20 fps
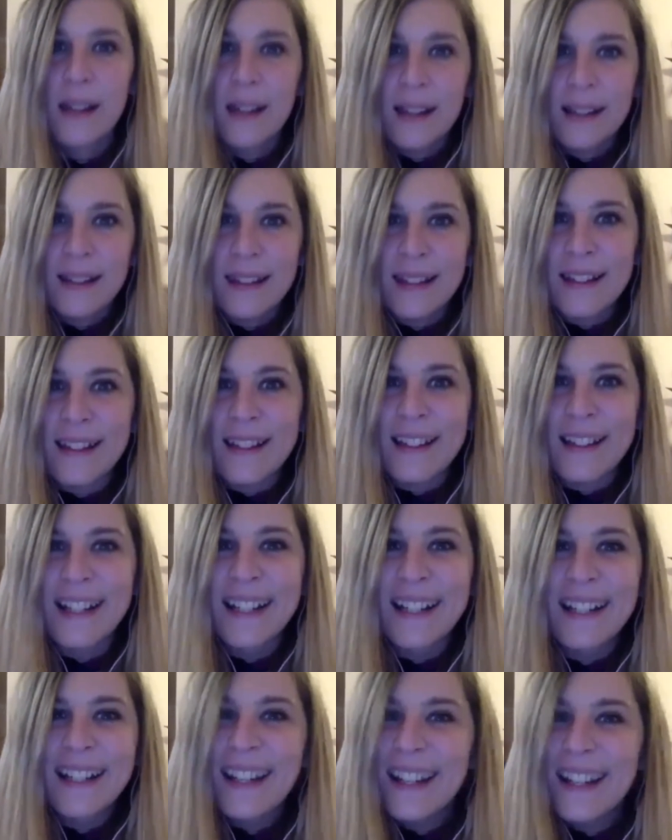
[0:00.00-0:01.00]
The
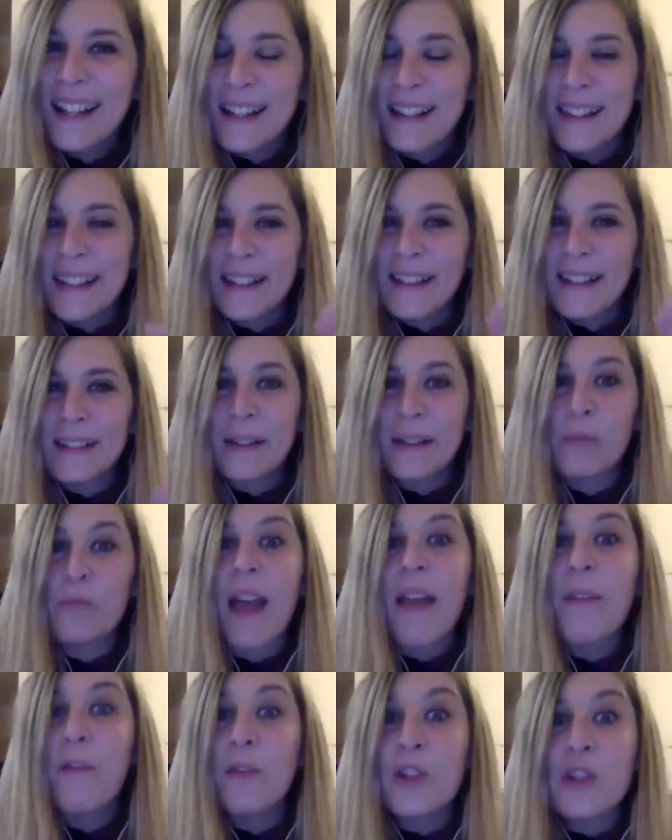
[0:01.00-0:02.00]

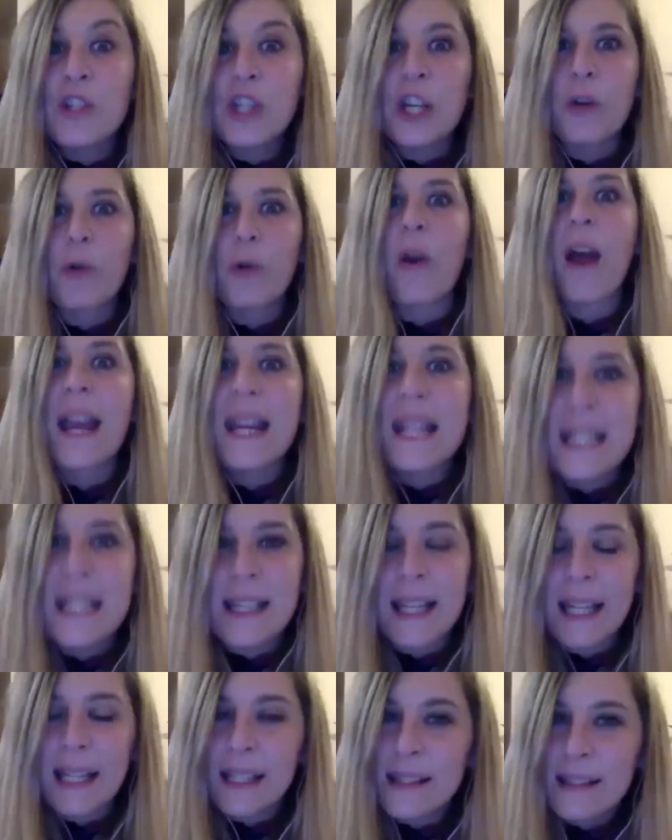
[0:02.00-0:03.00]
refugee
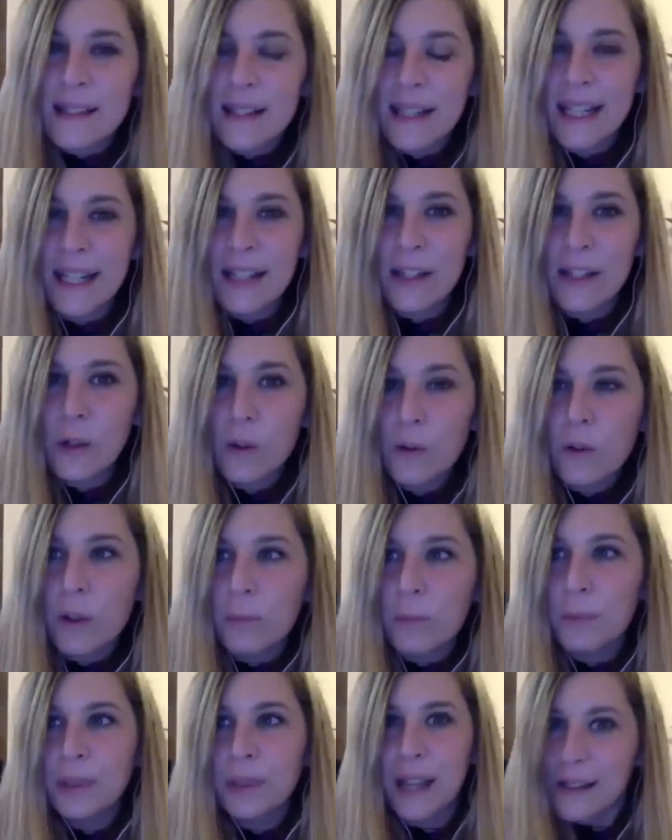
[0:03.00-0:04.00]
crisis in
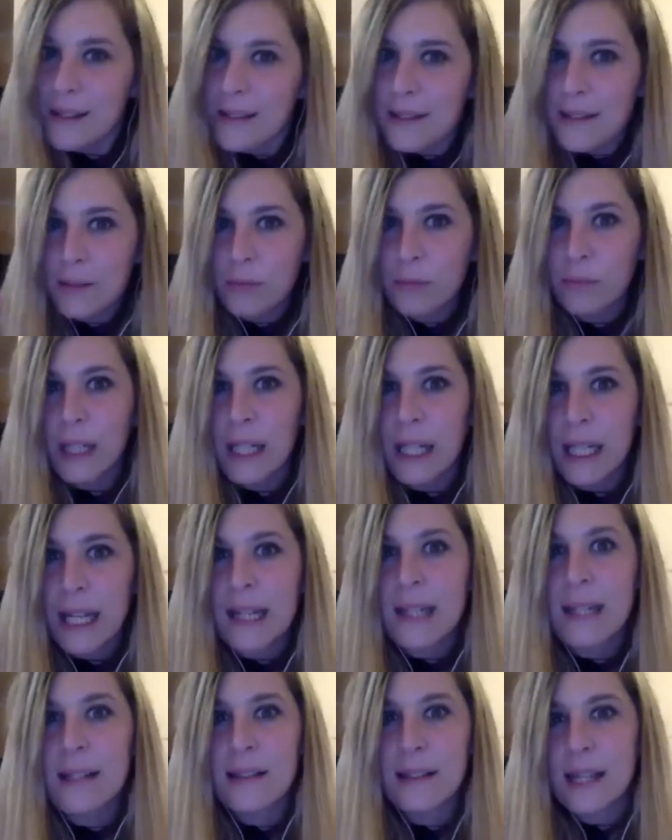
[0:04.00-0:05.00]
Europe doesn't really
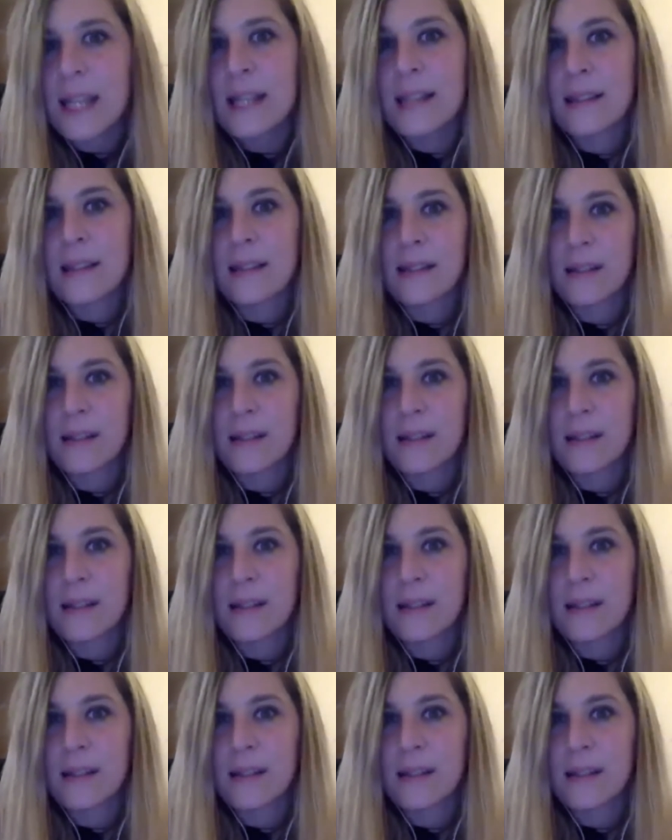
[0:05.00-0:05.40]
exist.